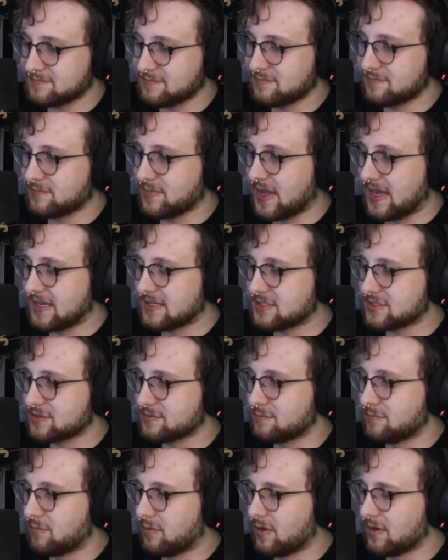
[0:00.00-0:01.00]
patch
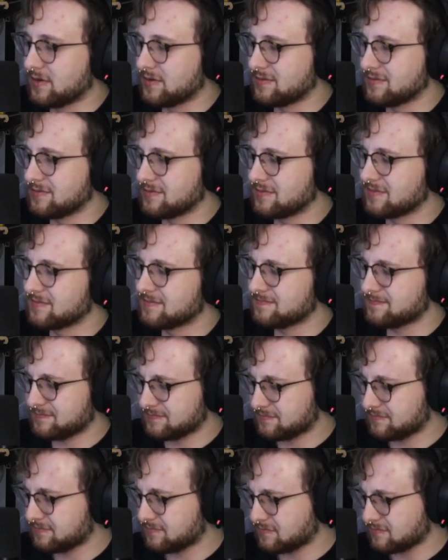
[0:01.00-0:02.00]
1,
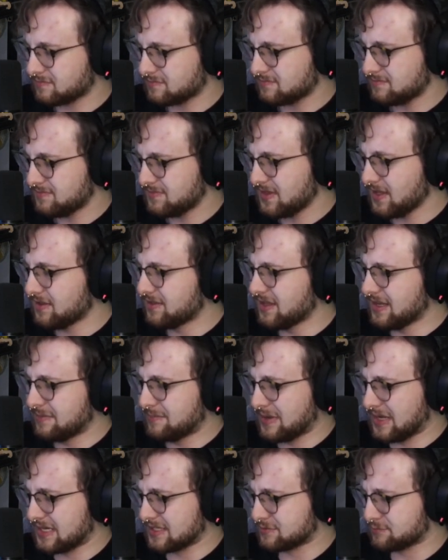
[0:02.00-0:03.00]
I think
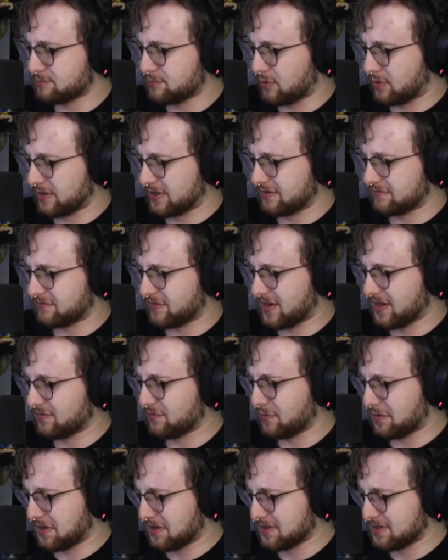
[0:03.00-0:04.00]
patch
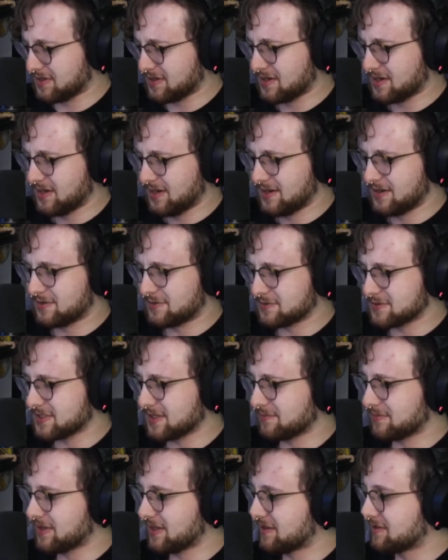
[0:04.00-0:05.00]
0.51 or
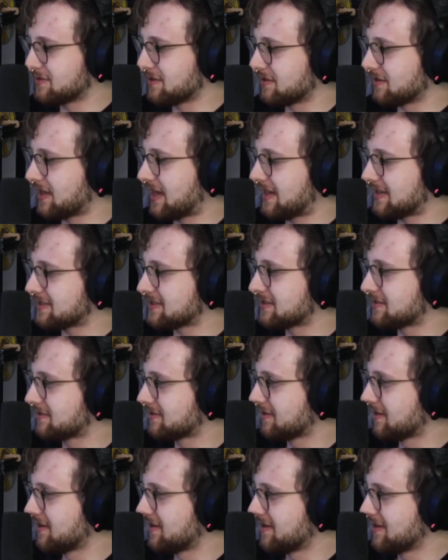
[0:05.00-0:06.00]
something, the last
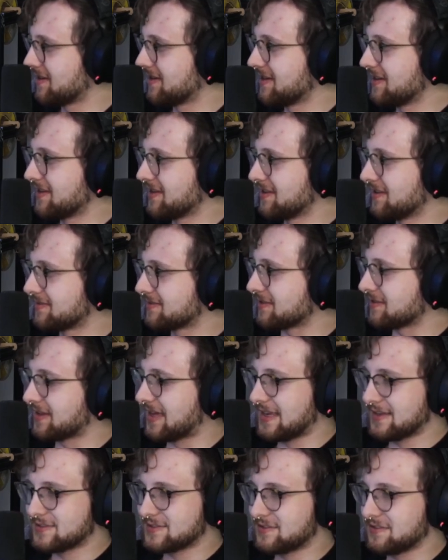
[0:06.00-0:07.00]

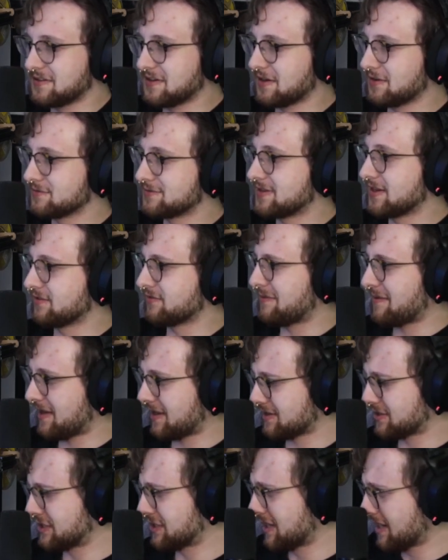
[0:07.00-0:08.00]
good LTF
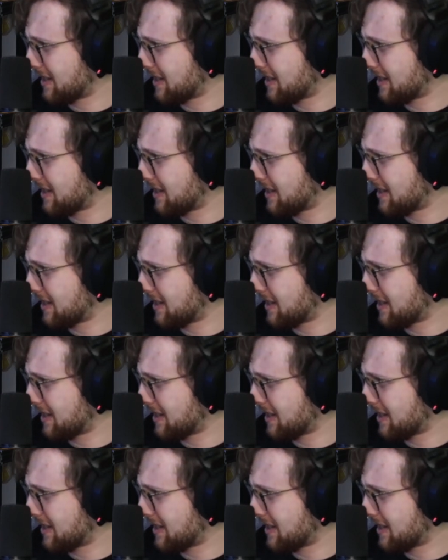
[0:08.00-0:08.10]
patch.